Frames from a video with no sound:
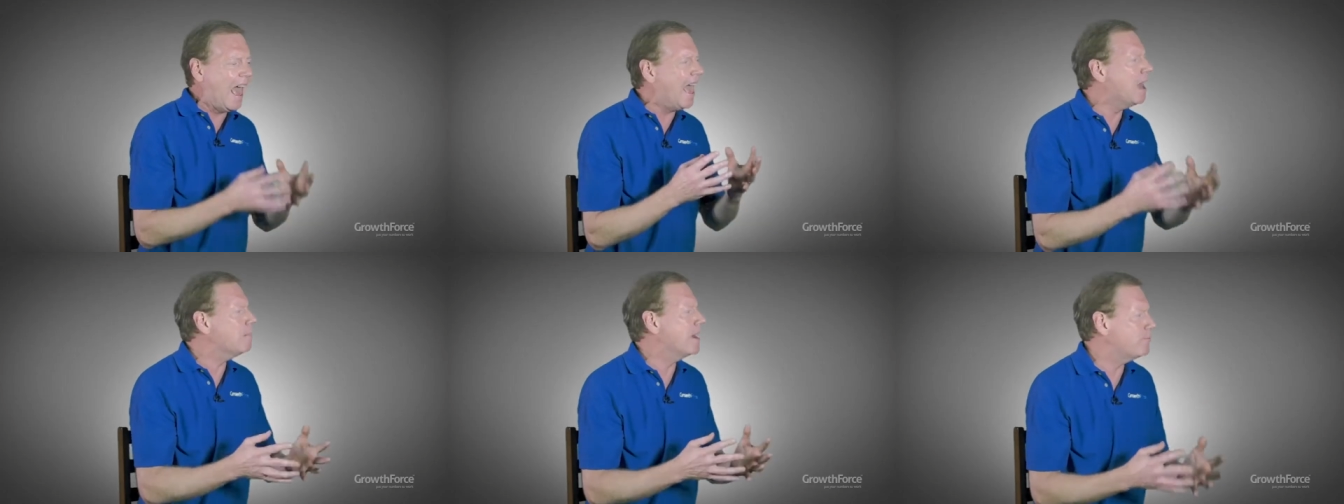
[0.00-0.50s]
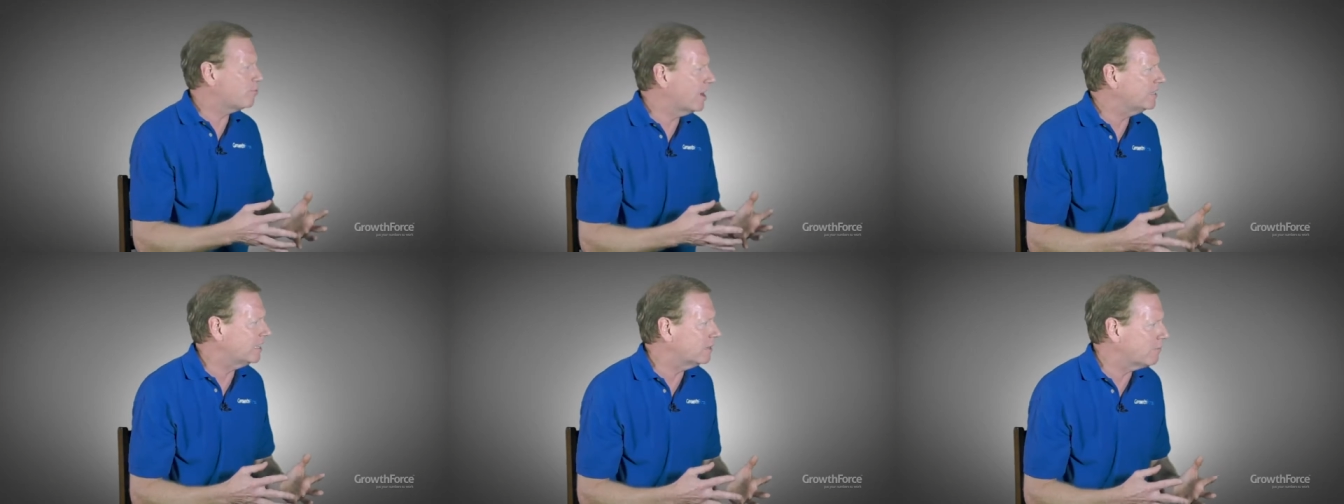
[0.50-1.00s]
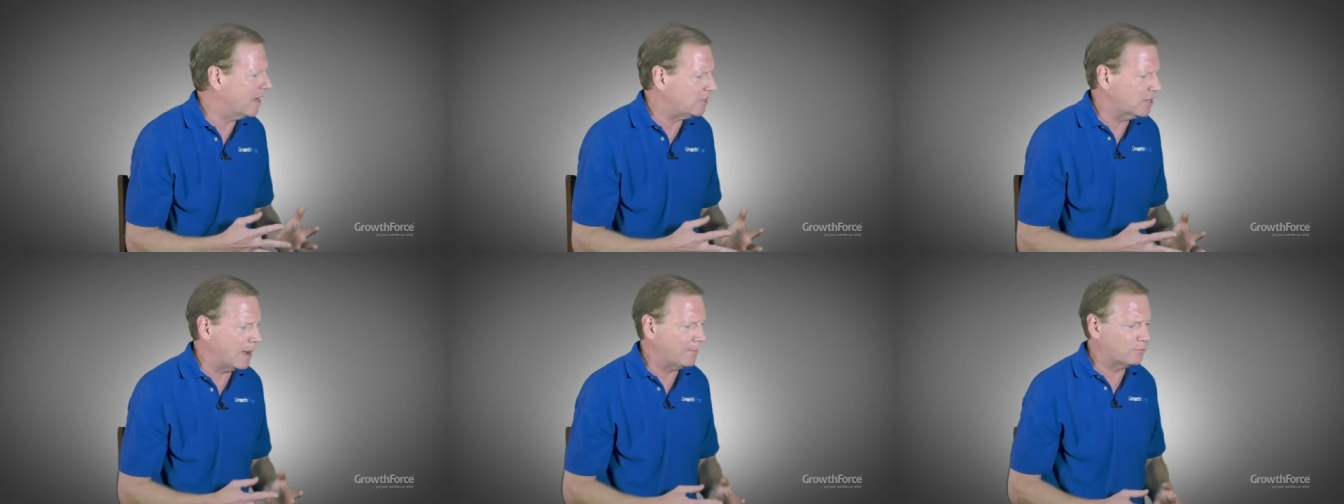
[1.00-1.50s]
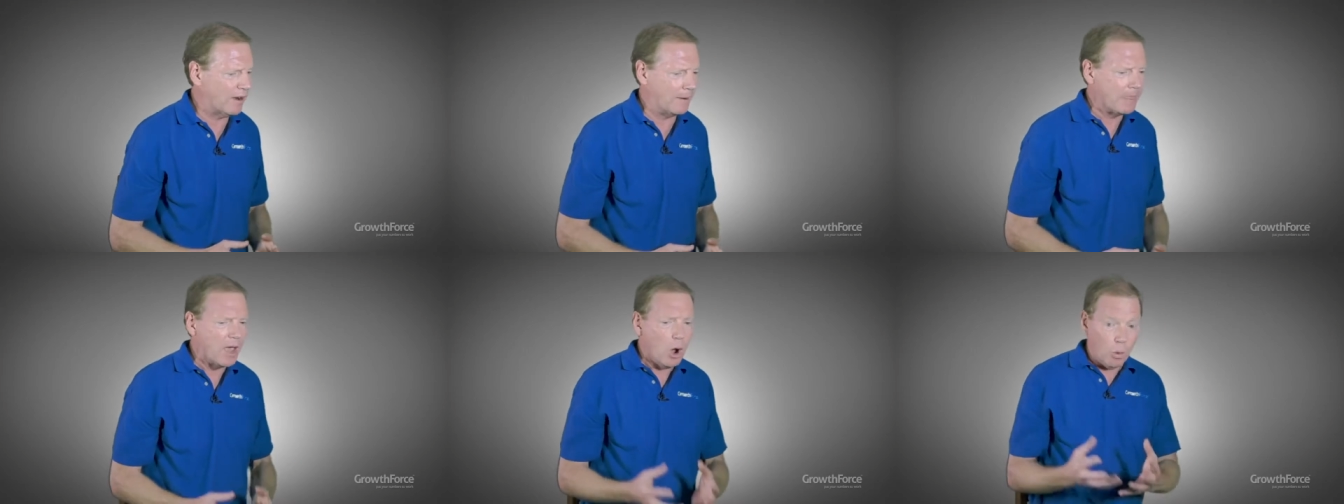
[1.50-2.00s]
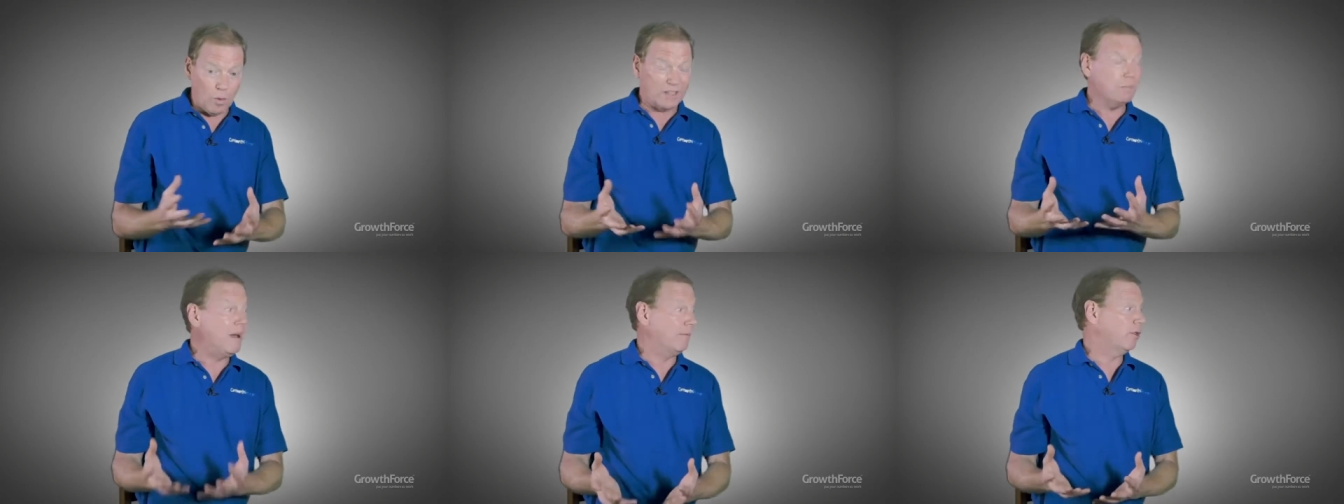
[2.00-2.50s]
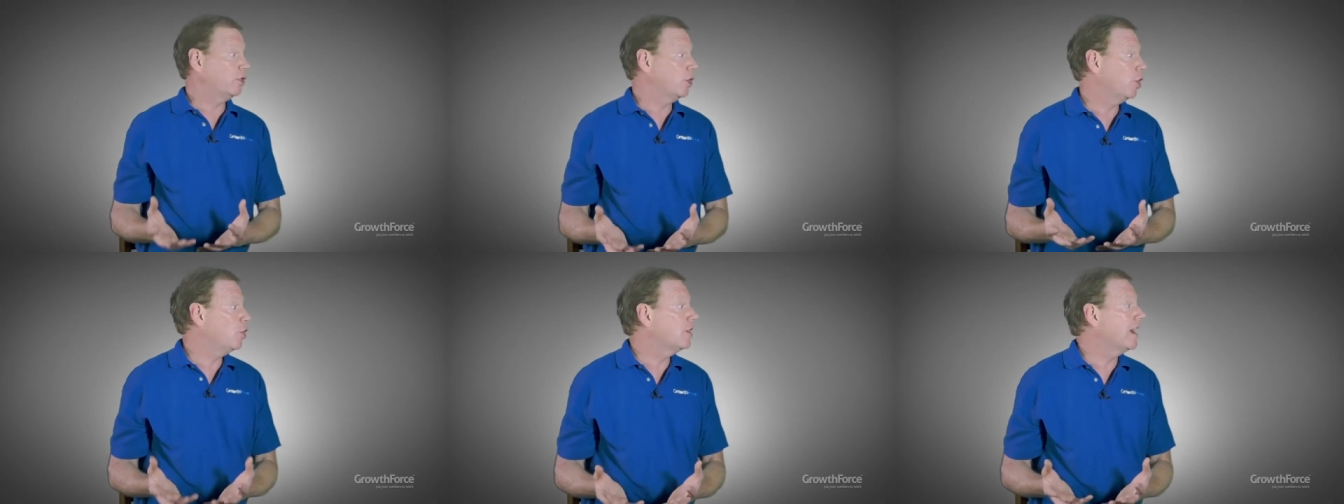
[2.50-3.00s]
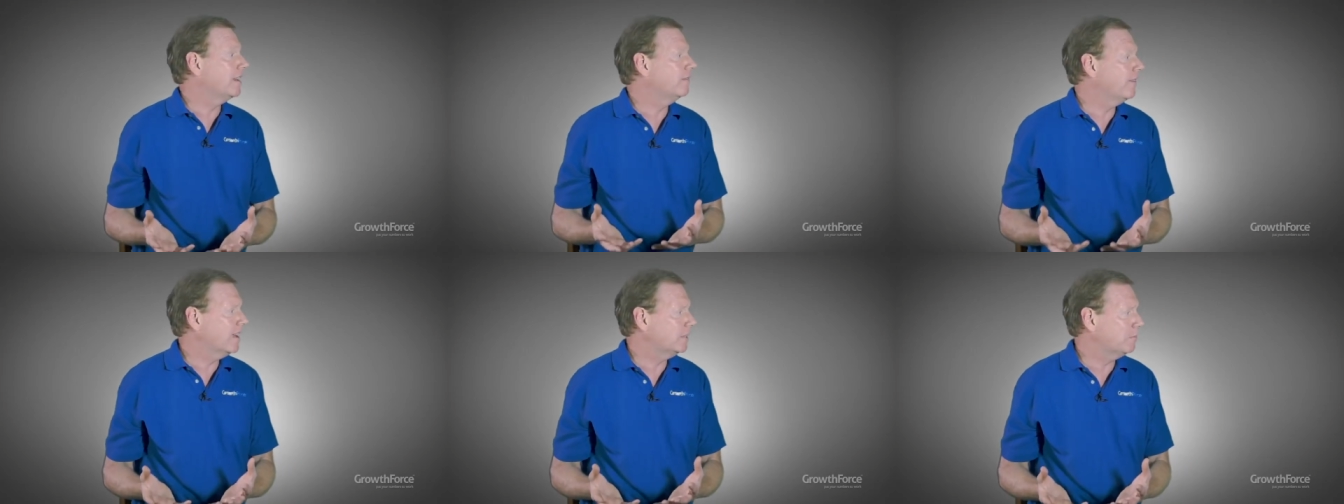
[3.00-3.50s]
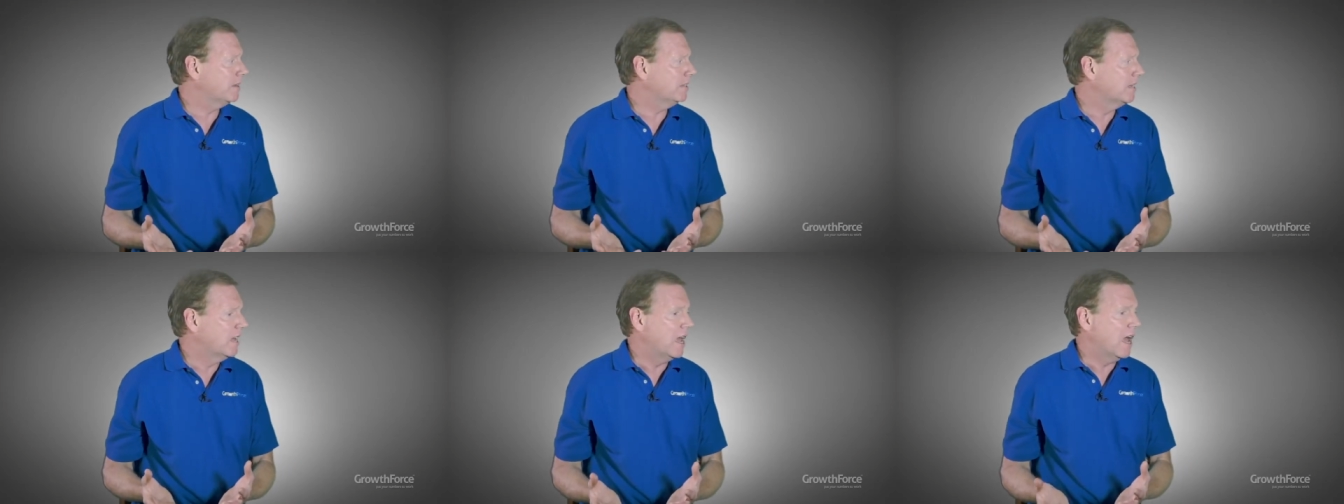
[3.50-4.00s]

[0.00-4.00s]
Am I pricing my jobs right? What's my return on investment